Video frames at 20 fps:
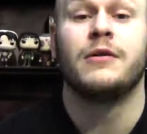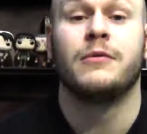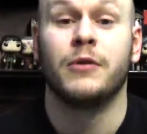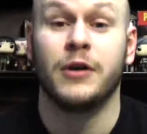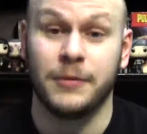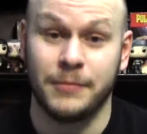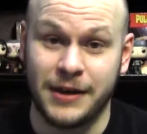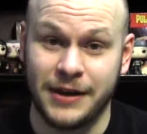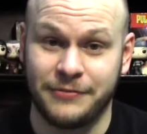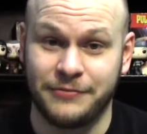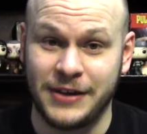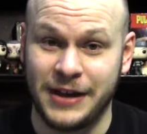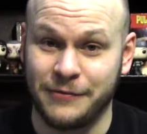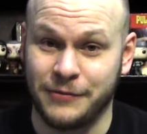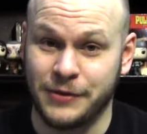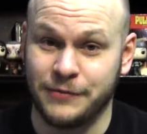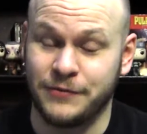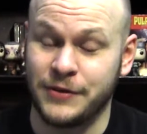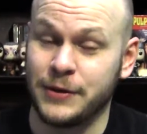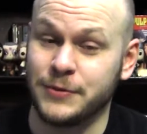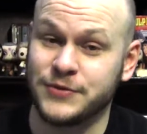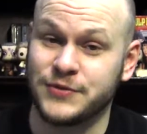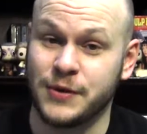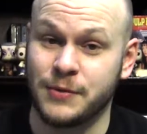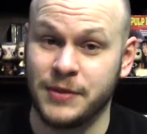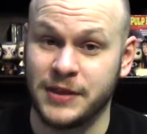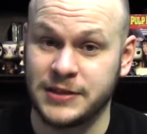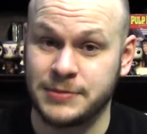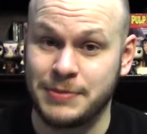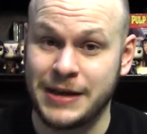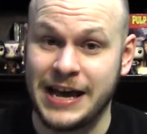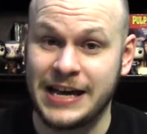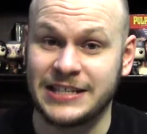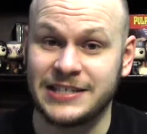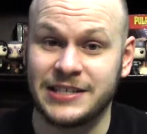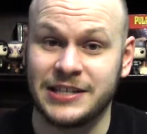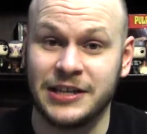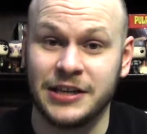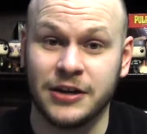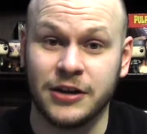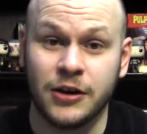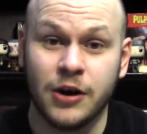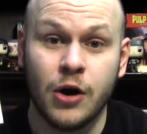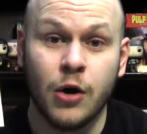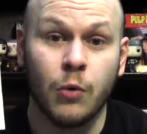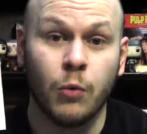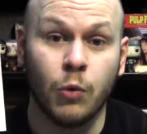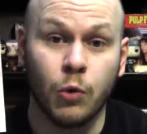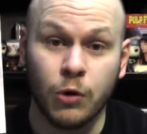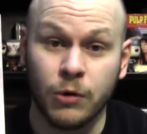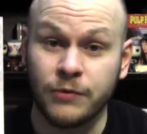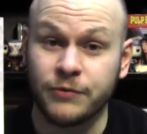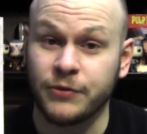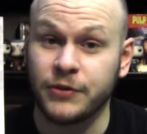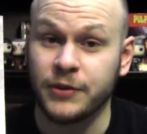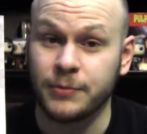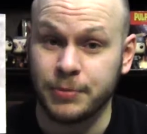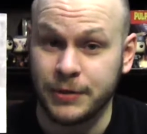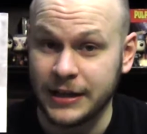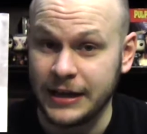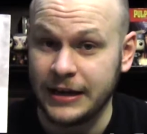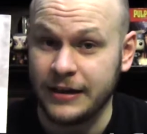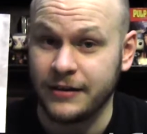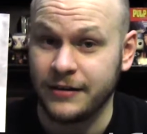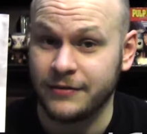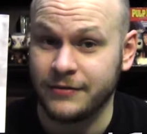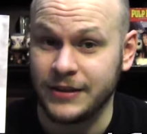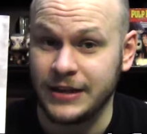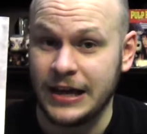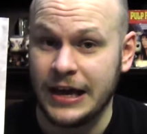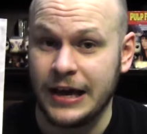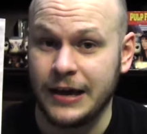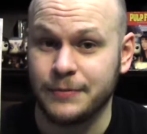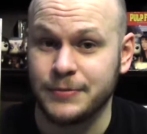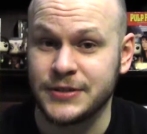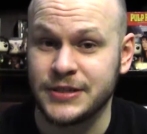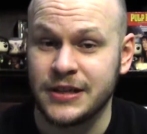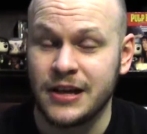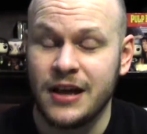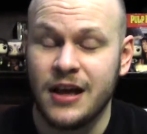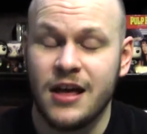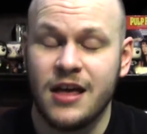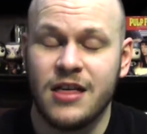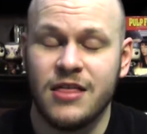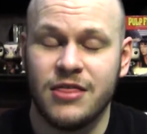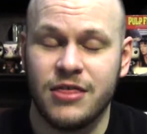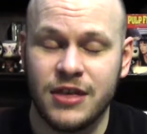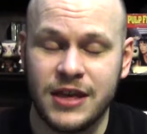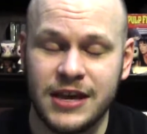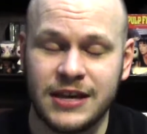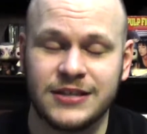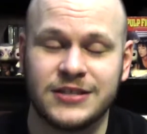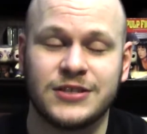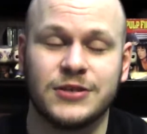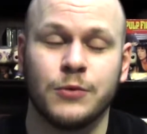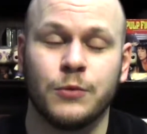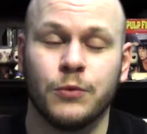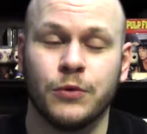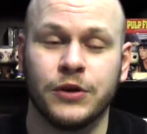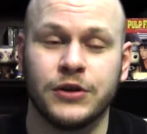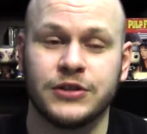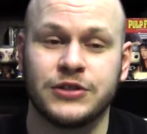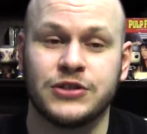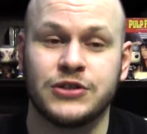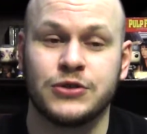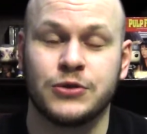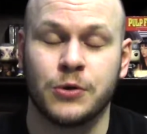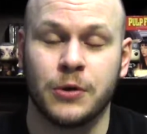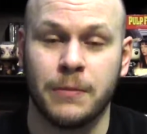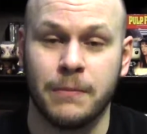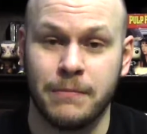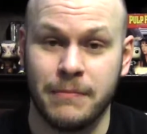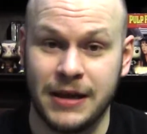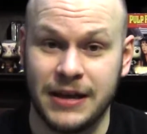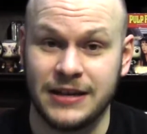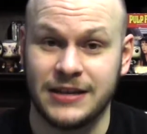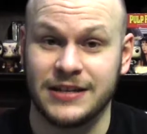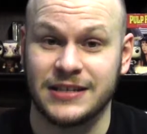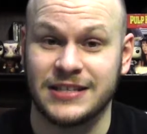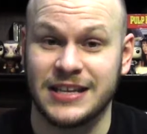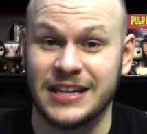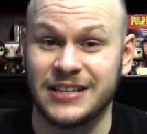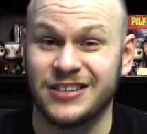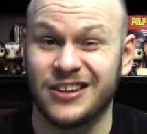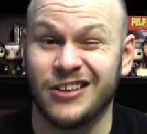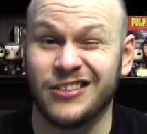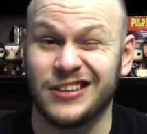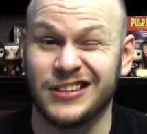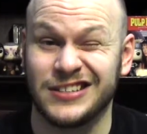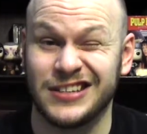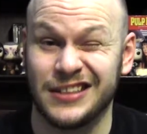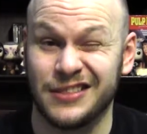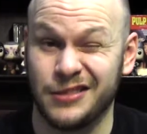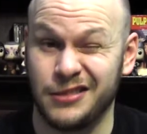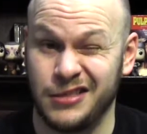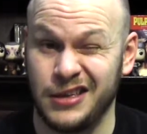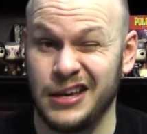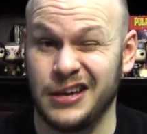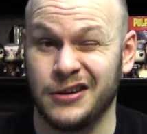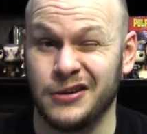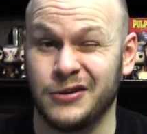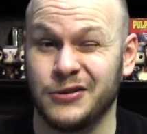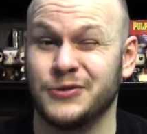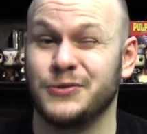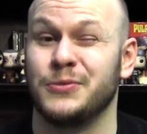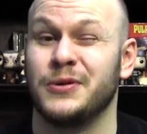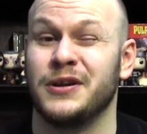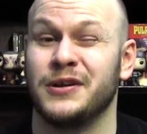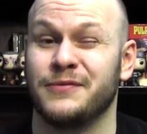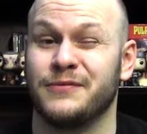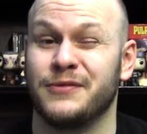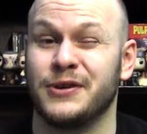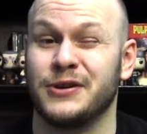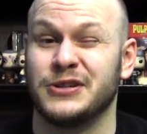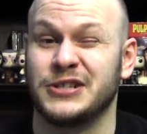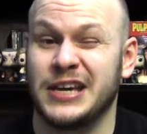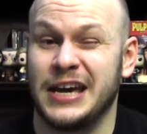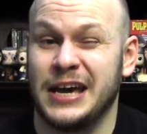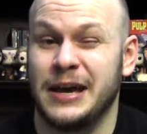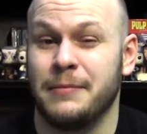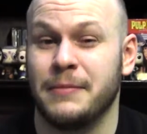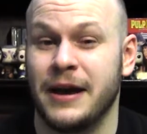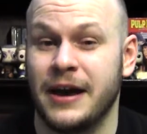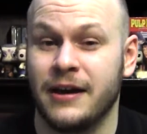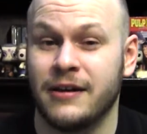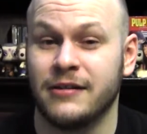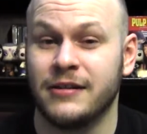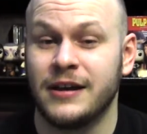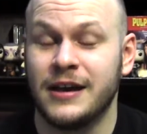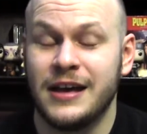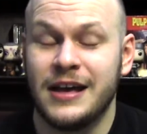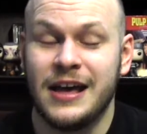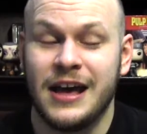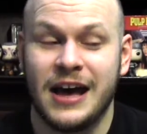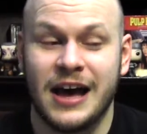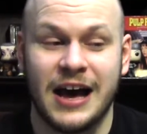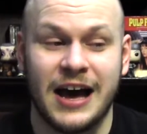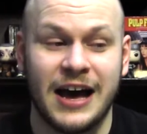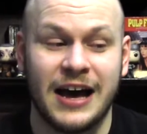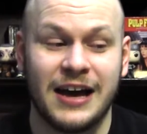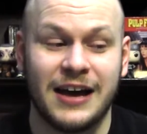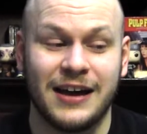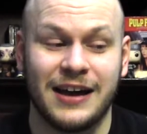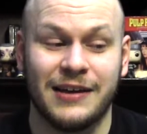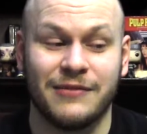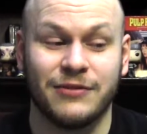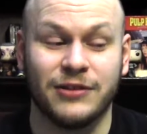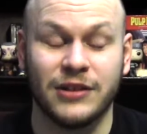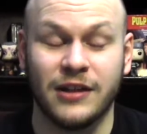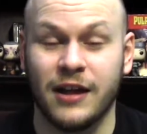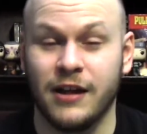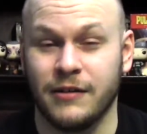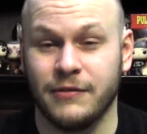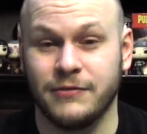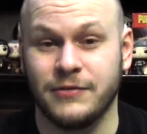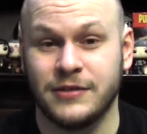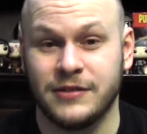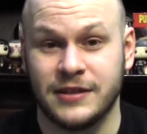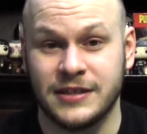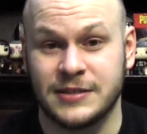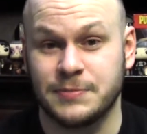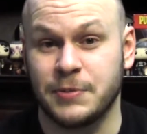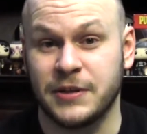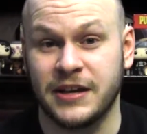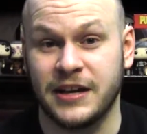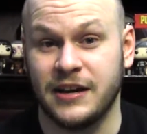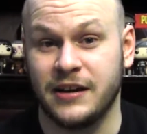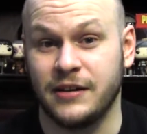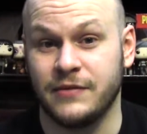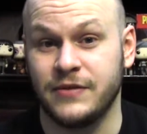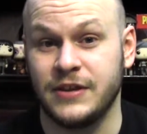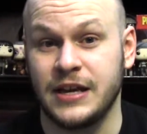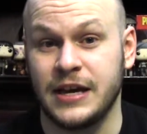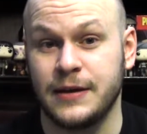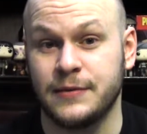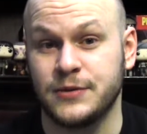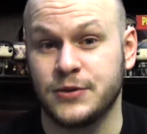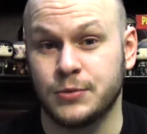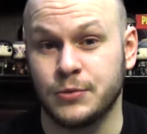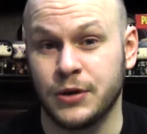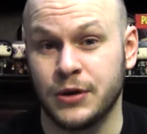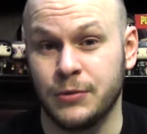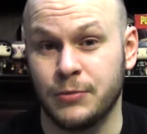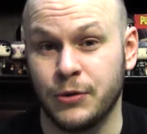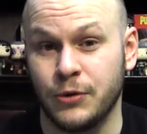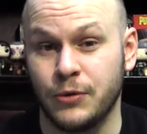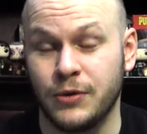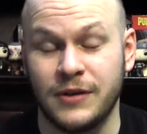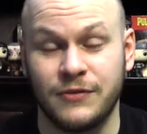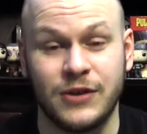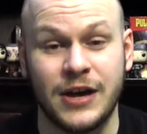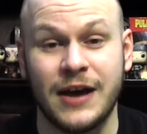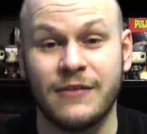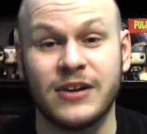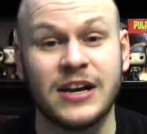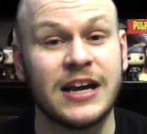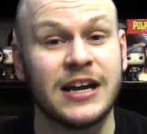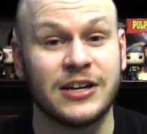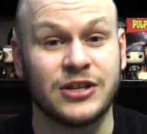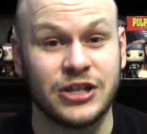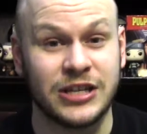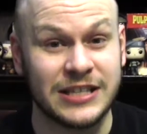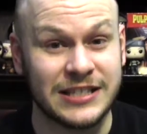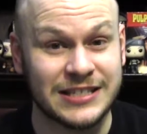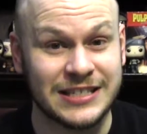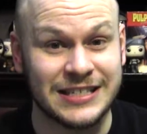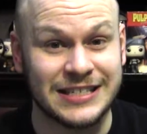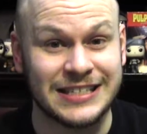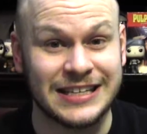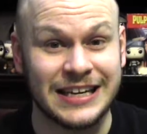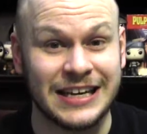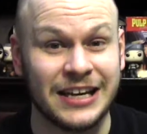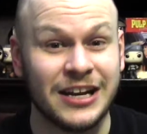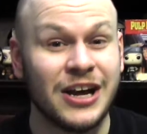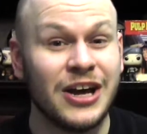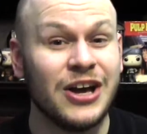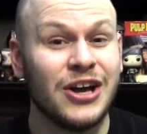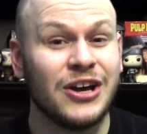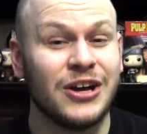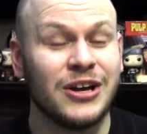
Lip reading: One of my favorite films from this past year, War for the Planet of the Apes. This was tremendous. I saw this in theaters when it first came out. I have loved this Planet of the Apes reboot. If you haven't had a chance to see it,